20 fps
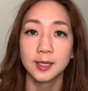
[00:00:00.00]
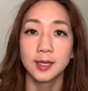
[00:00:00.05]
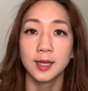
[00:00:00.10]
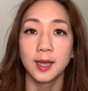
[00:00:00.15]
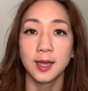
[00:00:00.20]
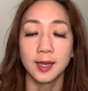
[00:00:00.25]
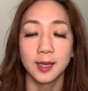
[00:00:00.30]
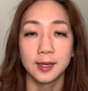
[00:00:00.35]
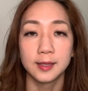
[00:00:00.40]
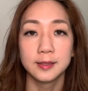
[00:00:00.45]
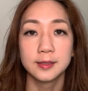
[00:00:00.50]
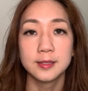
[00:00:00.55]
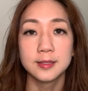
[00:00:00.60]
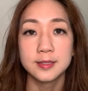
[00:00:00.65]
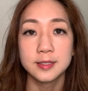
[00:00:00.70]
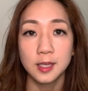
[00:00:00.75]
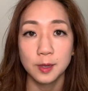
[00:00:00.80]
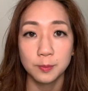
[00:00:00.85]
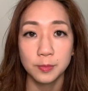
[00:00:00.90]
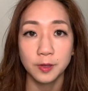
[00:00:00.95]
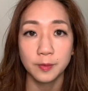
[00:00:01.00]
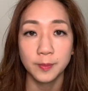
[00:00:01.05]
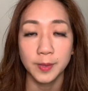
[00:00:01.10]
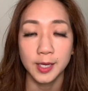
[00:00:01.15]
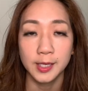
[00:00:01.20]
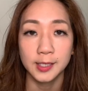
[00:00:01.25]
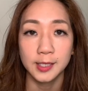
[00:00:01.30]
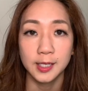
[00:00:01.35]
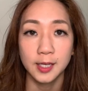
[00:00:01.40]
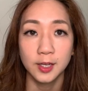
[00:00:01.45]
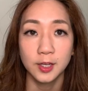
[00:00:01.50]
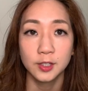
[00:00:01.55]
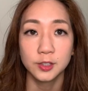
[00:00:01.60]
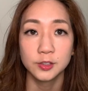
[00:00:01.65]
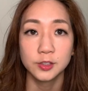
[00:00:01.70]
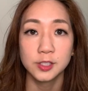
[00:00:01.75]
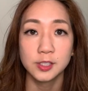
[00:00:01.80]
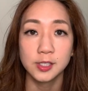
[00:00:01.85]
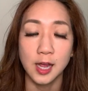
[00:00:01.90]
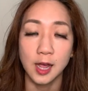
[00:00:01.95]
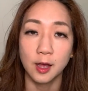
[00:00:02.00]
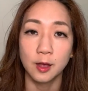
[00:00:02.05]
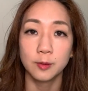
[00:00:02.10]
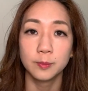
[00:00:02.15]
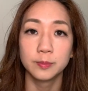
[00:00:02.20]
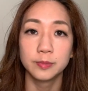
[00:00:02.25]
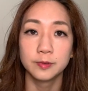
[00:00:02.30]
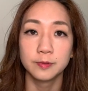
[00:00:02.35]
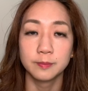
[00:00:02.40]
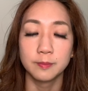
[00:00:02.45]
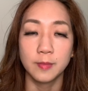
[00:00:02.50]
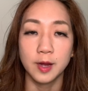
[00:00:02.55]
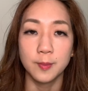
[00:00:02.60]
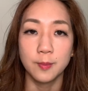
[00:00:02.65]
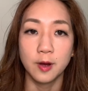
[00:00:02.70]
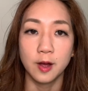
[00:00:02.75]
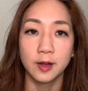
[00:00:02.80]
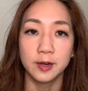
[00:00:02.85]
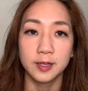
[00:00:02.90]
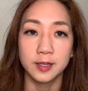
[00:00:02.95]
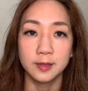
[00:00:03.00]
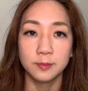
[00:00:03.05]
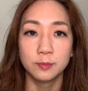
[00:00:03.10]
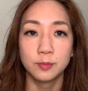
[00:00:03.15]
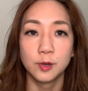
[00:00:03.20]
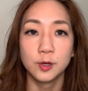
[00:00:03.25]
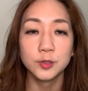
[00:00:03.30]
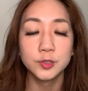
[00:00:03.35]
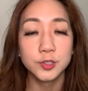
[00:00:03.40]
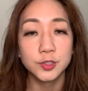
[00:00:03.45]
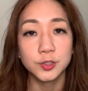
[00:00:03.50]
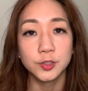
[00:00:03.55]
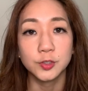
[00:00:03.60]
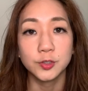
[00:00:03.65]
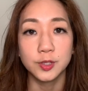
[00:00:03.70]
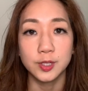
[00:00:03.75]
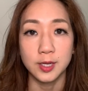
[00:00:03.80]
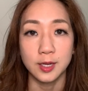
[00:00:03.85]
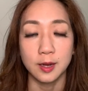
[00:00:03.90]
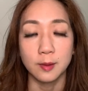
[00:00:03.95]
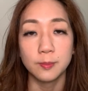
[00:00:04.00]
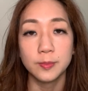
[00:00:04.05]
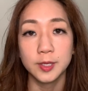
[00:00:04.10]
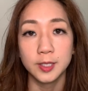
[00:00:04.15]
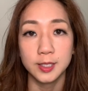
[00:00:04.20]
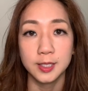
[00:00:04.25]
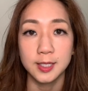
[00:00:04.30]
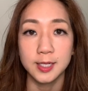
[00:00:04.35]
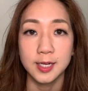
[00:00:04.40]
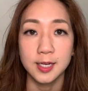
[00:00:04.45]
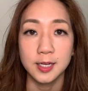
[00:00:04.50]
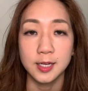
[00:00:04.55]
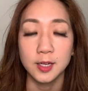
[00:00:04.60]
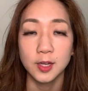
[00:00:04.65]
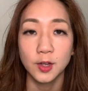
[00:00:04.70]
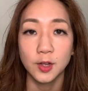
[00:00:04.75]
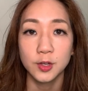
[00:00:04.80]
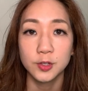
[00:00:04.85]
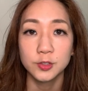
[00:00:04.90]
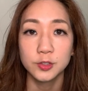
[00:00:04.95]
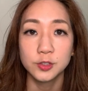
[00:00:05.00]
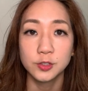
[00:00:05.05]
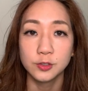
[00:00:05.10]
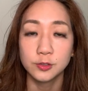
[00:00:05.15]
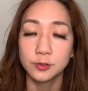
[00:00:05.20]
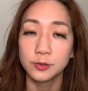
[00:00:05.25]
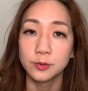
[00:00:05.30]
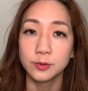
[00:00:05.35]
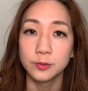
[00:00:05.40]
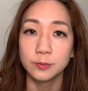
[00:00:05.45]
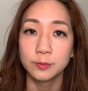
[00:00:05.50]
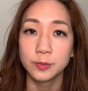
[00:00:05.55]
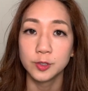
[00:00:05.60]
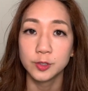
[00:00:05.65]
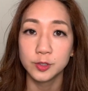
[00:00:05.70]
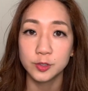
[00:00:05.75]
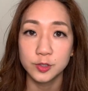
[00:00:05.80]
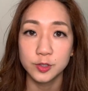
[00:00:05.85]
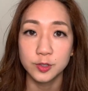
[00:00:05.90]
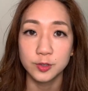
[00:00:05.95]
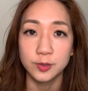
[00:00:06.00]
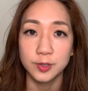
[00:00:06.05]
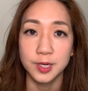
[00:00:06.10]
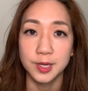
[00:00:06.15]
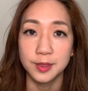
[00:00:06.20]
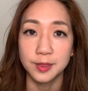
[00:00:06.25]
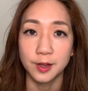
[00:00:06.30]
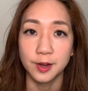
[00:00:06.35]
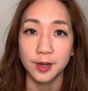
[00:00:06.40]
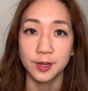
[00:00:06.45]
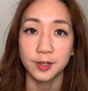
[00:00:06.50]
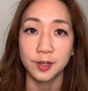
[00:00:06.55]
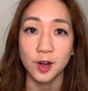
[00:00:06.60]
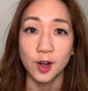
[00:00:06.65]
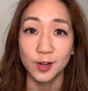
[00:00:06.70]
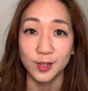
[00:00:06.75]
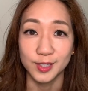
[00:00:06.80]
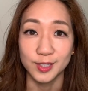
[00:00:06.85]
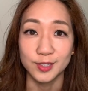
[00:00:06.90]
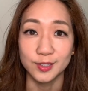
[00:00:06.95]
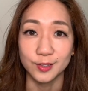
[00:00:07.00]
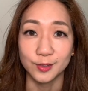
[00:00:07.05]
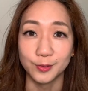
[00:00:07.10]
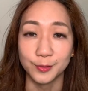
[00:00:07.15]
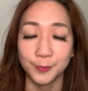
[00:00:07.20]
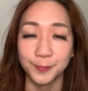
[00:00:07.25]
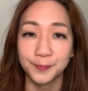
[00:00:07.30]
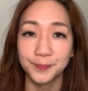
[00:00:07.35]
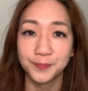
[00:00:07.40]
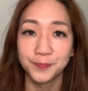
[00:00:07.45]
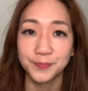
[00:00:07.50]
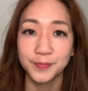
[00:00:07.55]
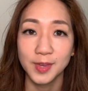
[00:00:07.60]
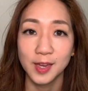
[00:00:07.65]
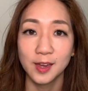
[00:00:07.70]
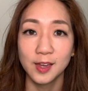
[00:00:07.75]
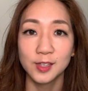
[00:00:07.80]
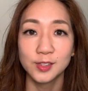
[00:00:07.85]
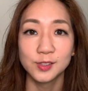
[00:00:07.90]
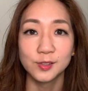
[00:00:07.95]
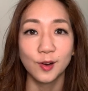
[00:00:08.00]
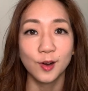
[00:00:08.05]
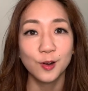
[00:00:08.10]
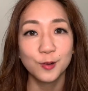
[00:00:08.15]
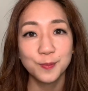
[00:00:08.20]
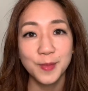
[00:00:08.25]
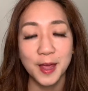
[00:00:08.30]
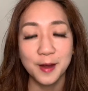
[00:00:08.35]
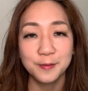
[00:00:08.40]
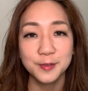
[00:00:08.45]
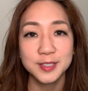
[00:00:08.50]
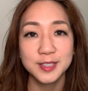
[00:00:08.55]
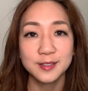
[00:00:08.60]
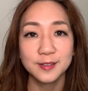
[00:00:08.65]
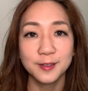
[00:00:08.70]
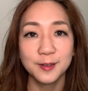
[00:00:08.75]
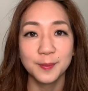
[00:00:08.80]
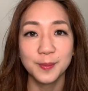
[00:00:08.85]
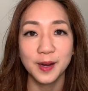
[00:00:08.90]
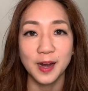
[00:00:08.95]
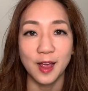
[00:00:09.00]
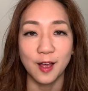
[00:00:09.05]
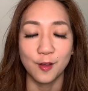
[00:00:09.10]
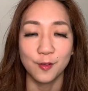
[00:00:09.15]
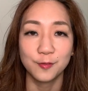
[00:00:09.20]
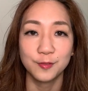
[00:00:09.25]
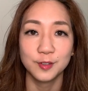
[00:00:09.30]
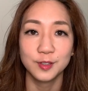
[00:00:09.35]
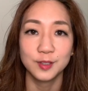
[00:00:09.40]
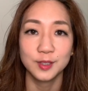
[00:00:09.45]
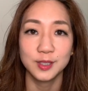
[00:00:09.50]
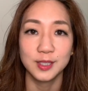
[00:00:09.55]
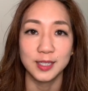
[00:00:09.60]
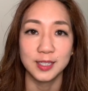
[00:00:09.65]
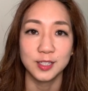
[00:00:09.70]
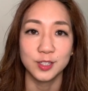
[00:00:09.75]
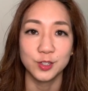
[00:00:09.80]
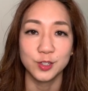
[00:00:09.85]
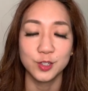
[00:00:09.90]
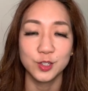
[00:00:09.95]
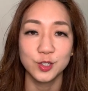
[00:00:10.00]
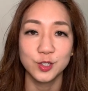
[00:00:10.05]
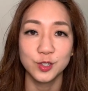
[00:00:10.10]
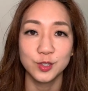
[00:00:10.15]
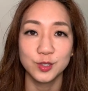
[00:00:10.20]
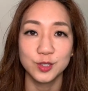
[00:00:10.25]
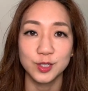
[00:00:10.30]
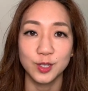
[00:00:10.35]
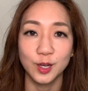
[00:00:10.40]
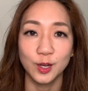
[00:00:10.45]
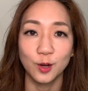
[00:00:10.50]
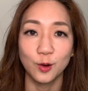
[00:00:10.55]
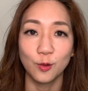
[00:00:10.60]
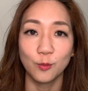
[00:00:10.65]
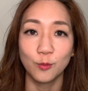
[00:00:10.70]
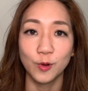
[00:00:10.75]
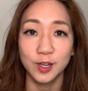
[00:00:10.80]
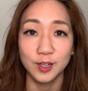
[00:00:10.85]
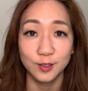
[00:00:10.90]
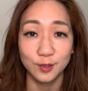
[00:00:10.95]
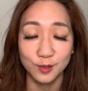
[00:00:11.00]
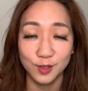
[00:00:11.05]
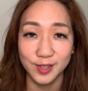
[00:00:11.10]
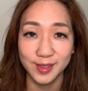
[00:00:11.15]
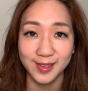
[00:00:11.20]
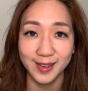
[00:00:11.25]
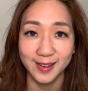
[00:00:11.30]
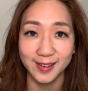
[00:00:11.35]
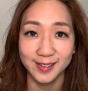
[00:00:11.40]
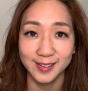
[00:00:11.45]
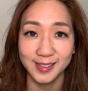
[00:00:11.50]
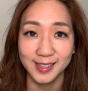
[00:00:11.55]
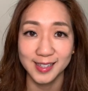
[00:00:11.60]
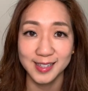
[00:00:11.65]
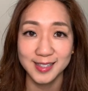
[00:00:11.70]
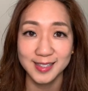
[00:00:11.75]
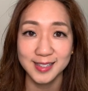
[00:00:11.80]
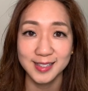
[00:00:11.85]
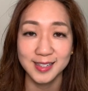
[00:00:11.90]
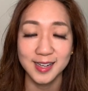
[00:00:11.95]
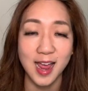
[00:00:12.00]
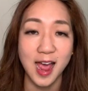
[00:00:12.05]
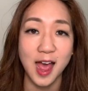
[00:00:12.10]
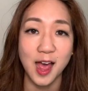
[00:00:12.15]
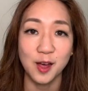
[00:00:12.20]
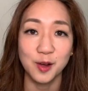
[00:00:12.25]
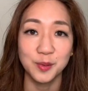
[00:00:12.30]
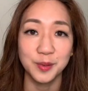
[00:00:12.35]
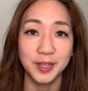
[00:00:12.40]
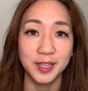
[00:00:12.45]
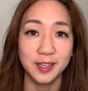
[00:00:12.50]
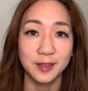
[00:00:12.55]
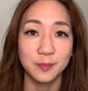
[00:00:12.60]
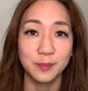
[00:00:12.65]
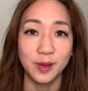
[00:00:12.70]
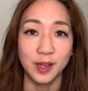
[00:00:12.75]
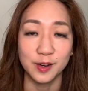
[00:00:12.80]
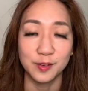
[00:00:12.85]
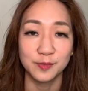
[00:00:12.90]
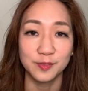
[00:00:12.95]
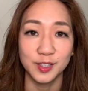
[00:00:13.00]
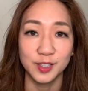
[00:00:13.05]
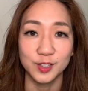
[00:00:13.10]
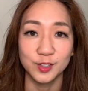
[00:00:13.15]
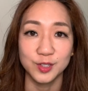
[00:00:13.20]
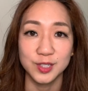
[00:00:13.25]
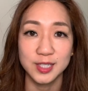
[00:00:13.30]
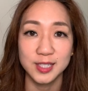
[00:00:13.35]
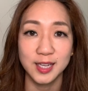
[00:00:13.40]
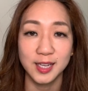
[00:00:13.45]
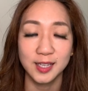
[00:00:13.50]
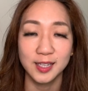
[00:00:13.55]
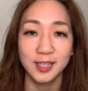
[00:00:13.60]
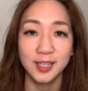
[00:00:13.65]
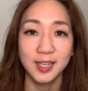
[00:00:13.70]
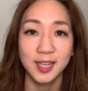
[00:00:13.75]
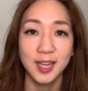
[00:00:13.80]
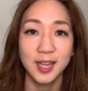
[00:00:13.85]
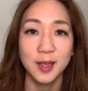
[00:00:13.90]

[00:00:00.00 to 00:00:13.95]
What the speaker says: and the supplement to help my body bolster the ability to produce glutathione on its own. So I hope that was a little bit helpful in introducing what glutathione is and how it can benefit your skin,